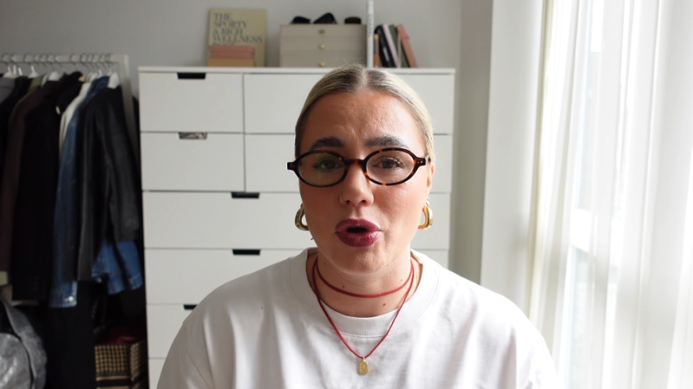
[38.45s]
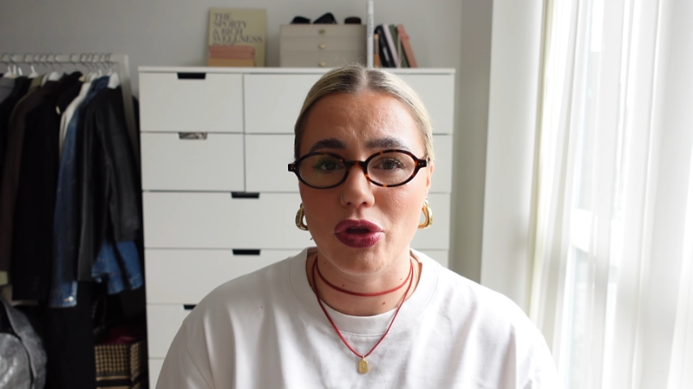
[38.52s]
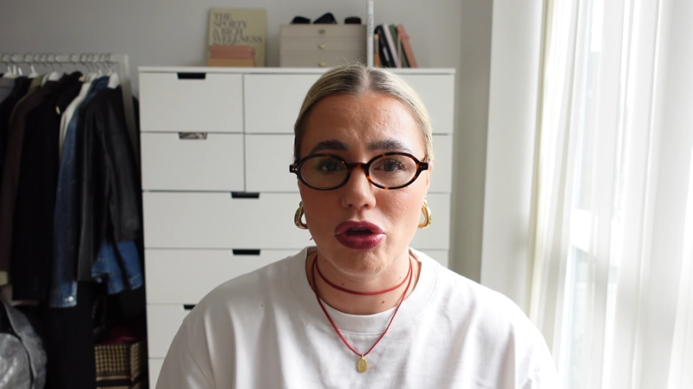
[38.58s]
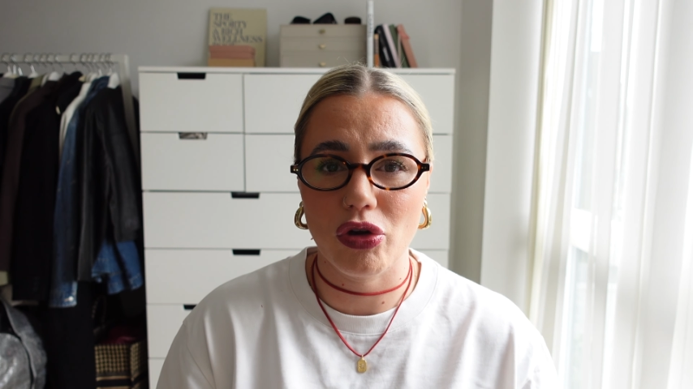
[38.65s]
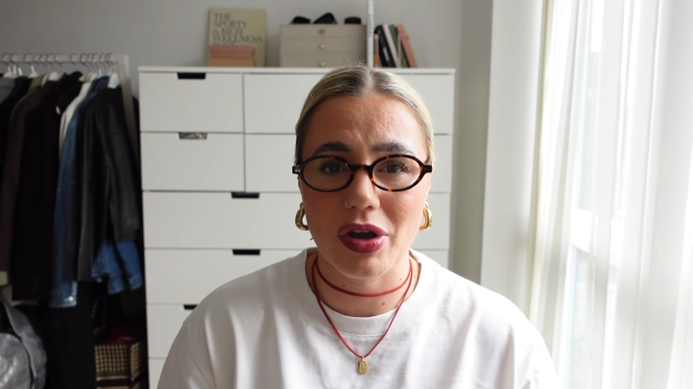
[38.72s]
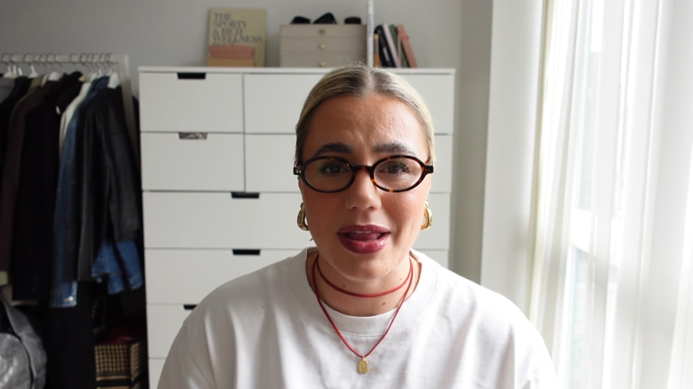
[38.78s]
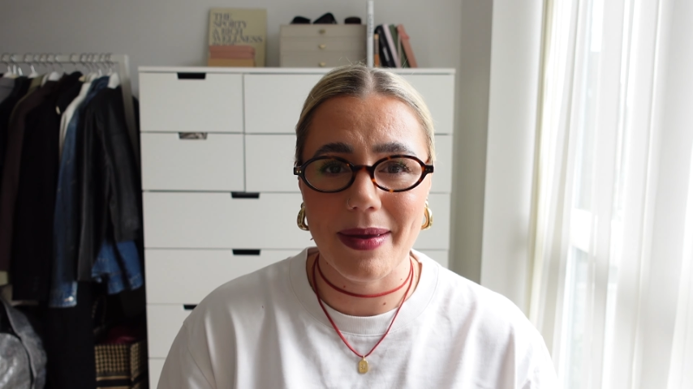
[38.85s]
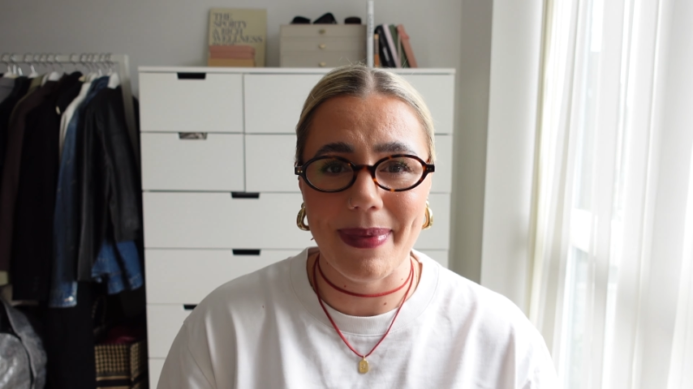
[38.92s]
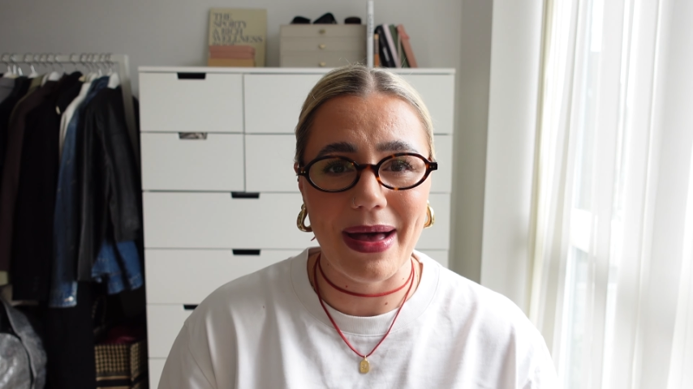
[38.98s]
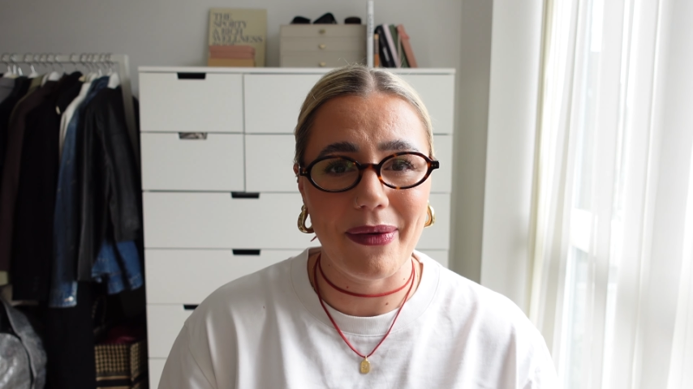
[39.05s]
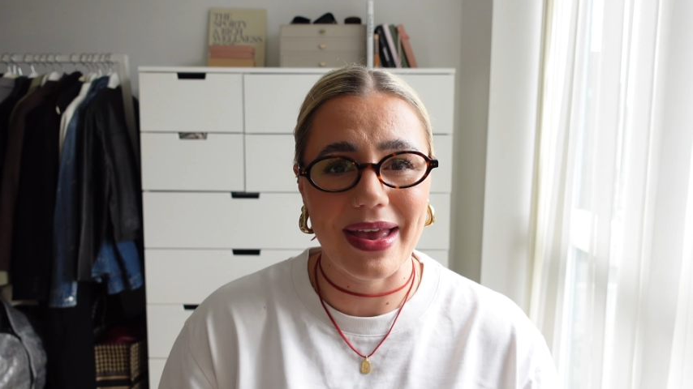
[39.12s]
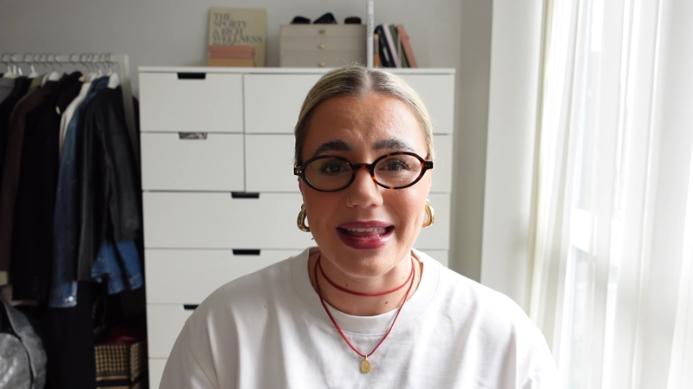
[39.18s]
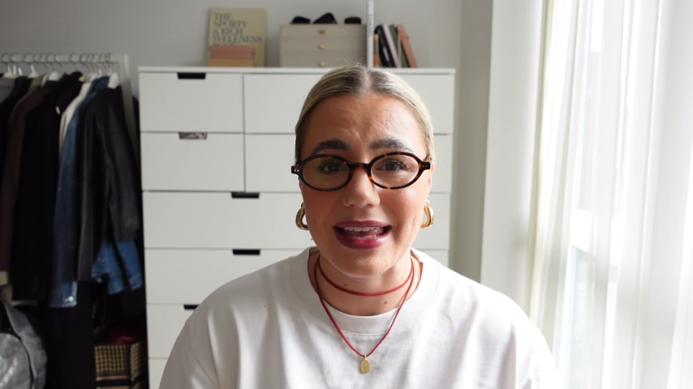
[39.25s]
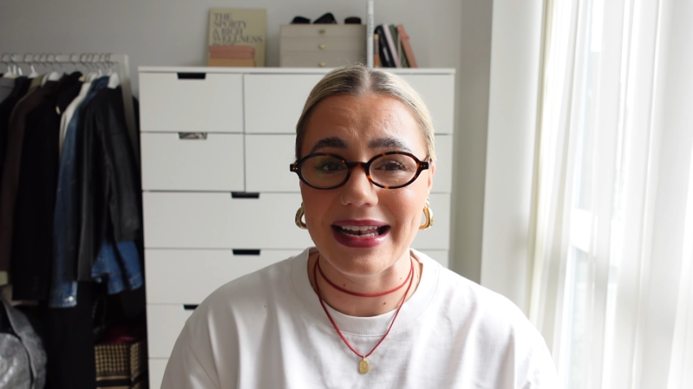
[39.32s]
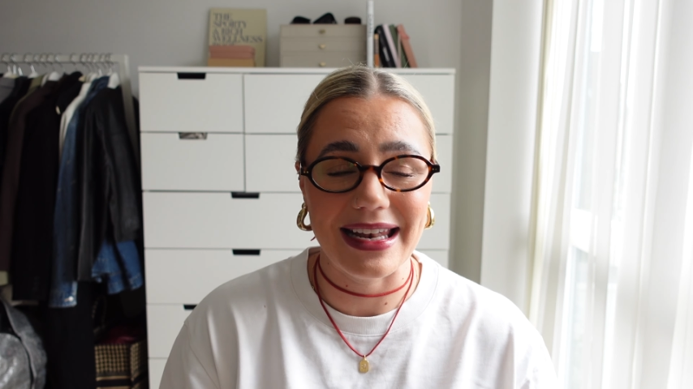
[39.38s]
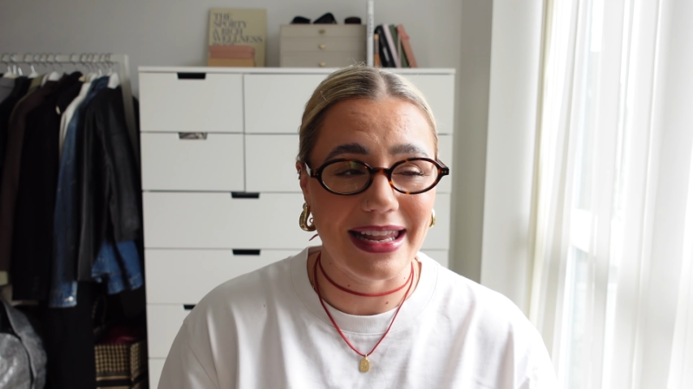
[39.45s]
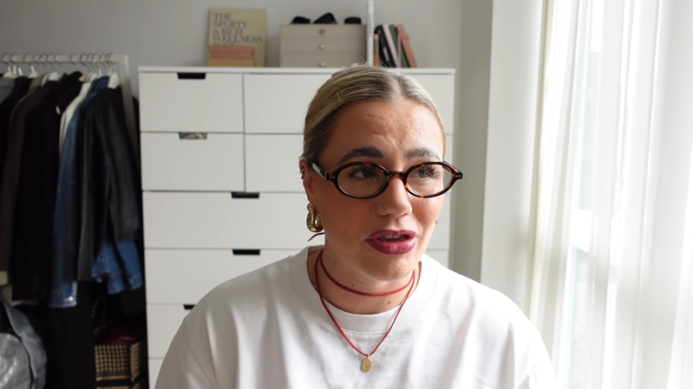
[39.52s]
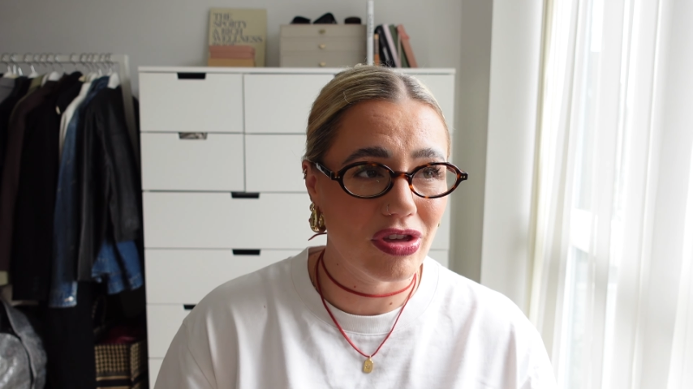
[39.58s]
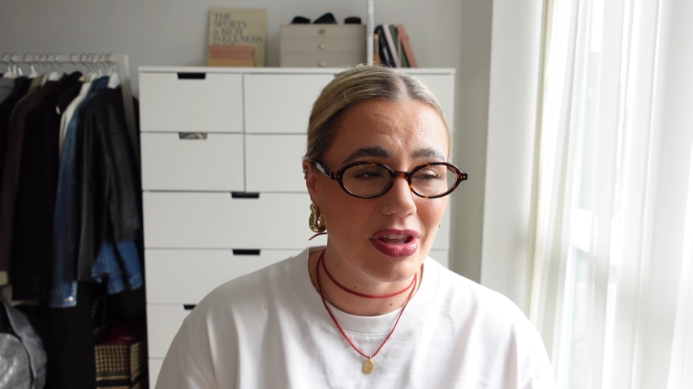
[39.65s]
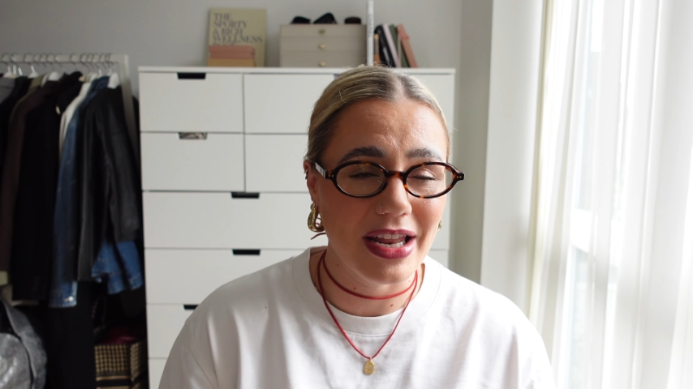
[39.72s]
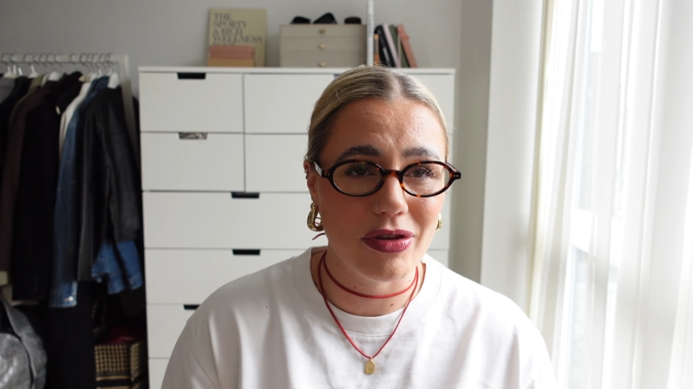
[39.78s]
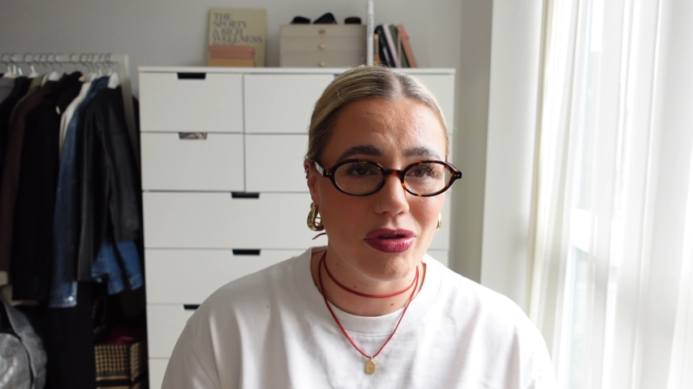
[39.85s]
chuck in a belt and it
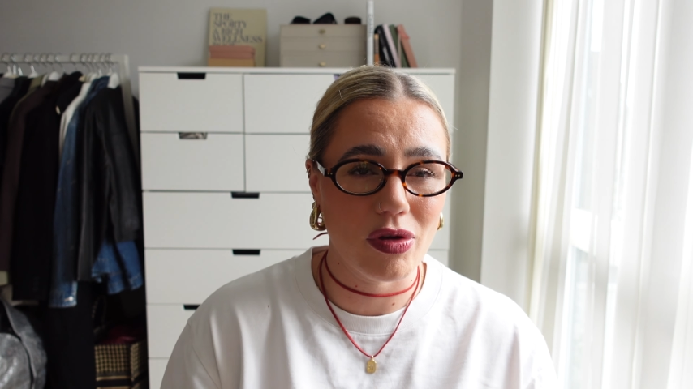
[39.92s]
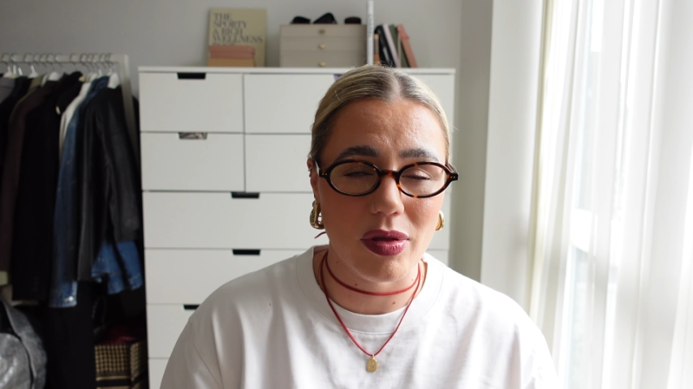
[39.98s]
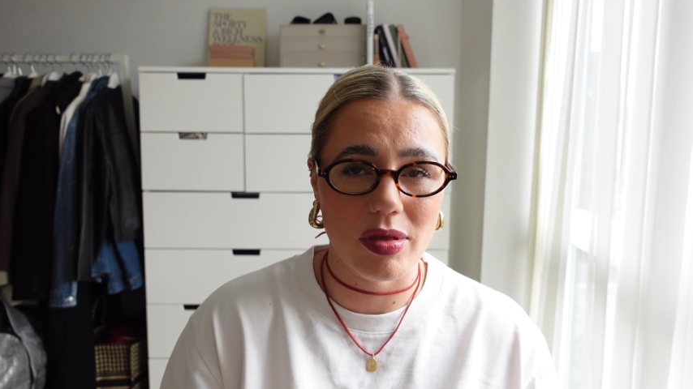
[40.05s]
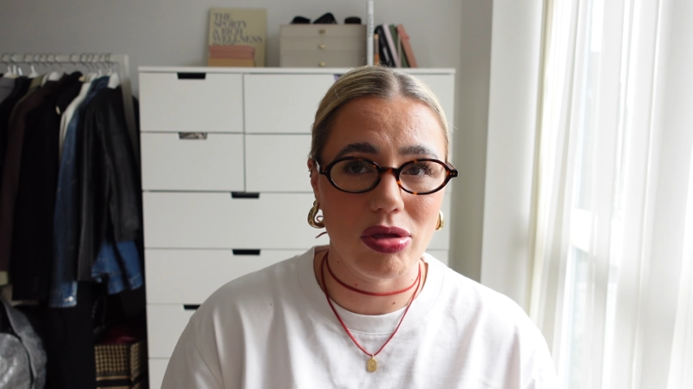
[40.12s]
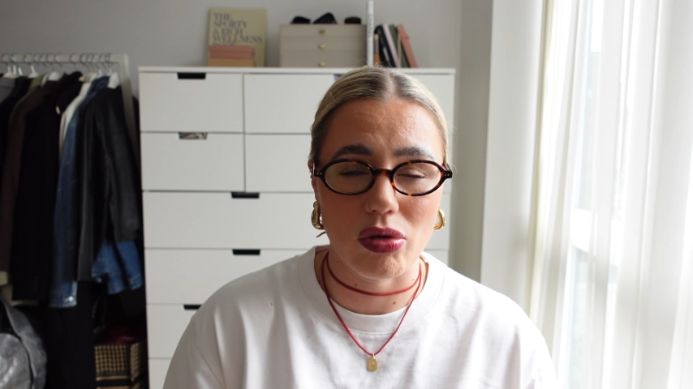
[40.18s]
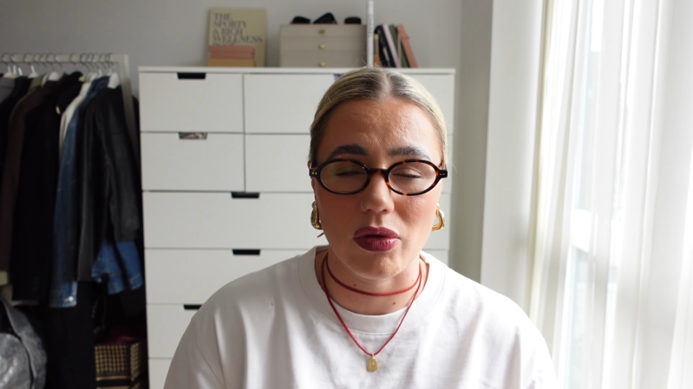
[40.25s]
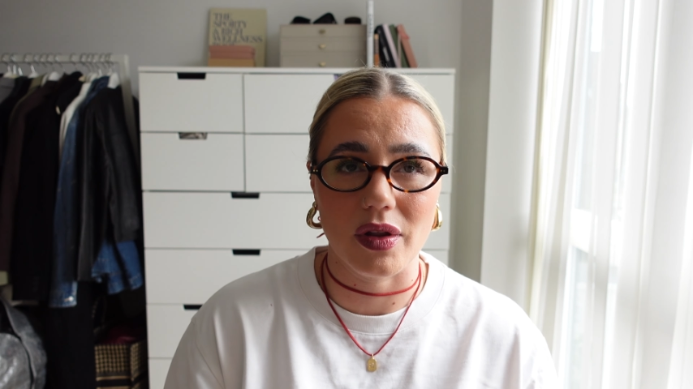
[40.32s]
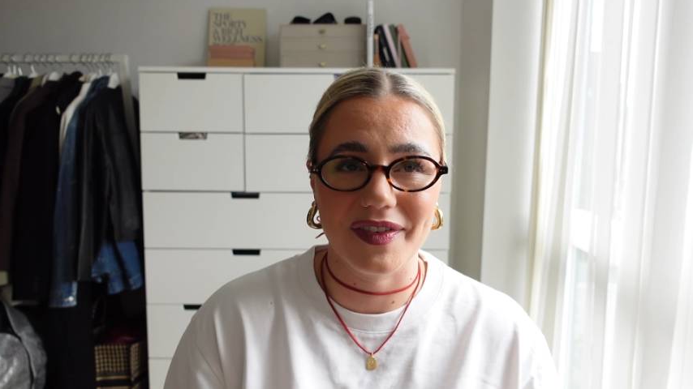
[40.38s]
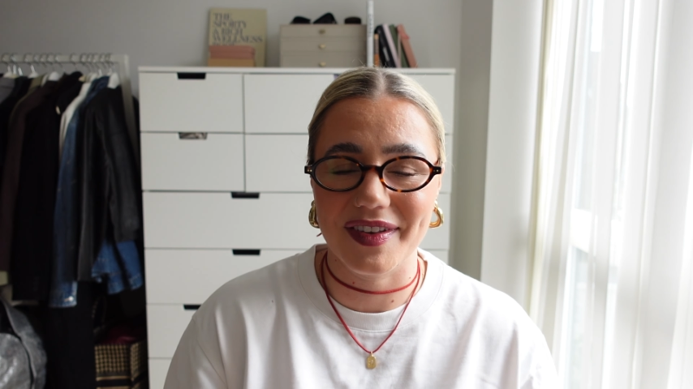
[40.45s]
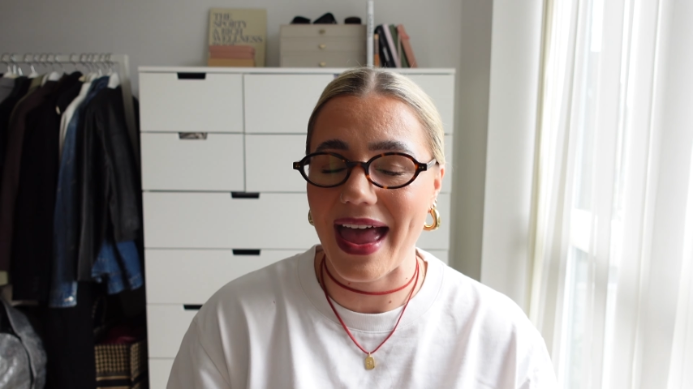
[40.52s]
literally just does